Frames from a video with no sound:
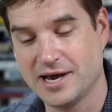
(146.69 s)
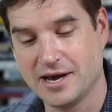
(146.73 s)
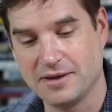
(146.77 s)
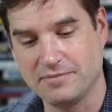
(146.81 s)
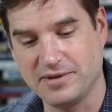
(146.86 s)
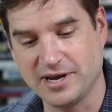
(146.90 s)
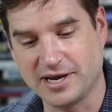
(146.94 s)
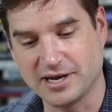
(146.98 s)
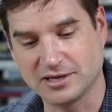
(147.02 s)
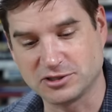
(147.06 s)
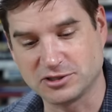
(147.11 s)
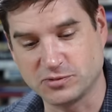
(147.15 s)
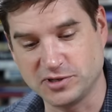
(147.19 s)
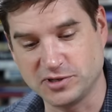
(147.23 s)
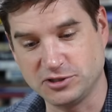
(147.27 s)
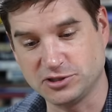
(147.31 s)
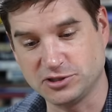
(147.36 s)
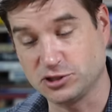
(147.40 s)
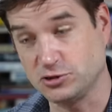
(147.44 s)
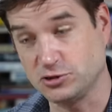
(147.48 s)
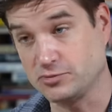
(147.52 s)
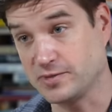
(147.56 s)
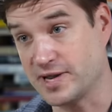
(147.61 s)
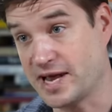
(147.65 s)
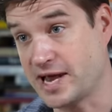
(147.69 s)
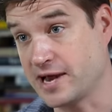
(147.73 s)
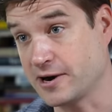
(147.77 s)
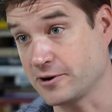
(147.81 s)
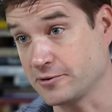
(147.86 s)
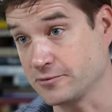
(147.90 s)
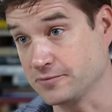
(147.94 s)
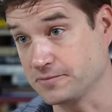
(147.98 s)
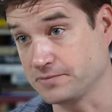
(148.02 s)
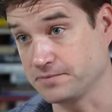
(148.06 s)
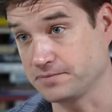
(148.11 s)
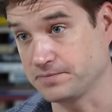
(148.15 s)
because when you zoomed
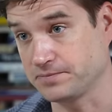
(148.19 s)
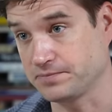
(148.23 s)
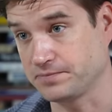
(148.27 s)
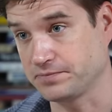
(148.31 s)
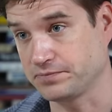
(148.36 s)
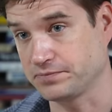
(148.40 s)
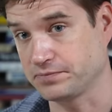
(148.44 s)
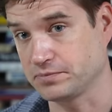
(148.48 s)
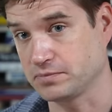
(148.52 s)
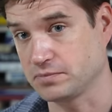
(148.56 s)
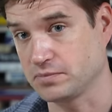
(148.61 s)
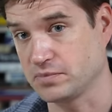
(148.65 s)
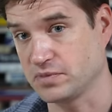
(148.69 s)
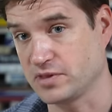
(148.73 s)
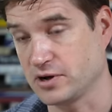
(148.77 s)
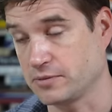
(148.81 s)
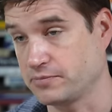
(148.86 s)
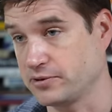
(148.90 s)
out their